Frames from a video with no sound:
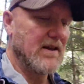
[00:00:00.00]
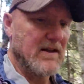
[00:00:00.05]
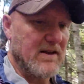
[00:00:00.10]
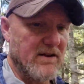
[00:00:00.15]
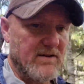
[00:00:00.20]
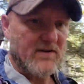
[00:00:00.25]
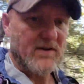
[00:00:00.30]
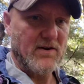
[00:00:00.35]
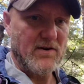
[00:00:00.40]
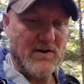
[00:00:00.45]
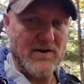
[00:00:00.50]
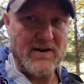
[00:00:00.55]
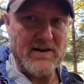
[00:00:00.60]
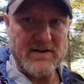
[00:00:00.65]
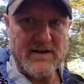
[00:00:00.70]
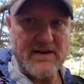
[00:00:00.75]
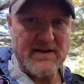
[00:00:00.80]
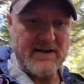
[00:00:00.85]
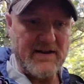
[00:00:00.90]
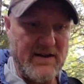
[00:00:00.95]
It is
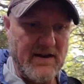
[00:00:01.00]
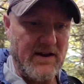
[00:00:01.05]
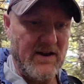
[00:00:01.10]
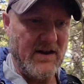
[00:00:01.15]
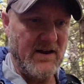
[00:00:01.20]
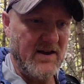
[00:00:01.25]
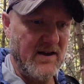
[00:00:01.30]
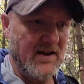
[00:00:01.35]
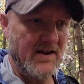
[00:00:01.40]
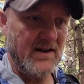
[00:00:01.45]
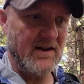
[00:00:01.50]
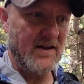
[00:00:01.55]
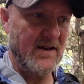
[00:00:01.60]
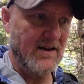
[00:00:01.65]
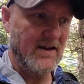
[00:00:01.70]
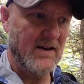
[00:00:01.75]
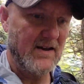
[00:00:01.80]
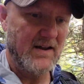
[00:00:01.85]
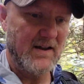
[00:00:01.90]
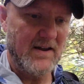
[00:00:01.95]
currently
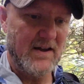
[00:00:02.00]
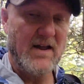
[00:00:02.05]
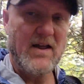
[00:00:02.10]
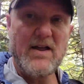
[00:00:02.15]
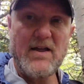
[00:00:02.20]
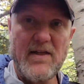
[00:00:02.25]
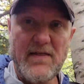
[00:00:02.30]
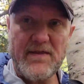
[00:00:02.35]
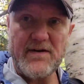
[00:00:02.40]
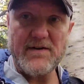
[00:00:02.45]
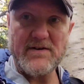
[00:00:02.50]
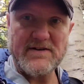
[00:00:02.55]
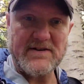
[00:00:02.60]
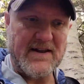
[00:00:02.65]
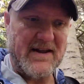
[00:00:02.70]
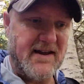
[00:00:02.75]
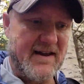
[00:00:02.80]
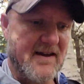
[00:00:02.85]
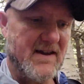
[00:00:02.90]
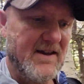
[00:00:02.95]

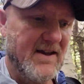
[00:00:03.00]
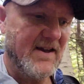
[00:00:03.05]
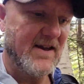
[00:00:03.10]
Thursday.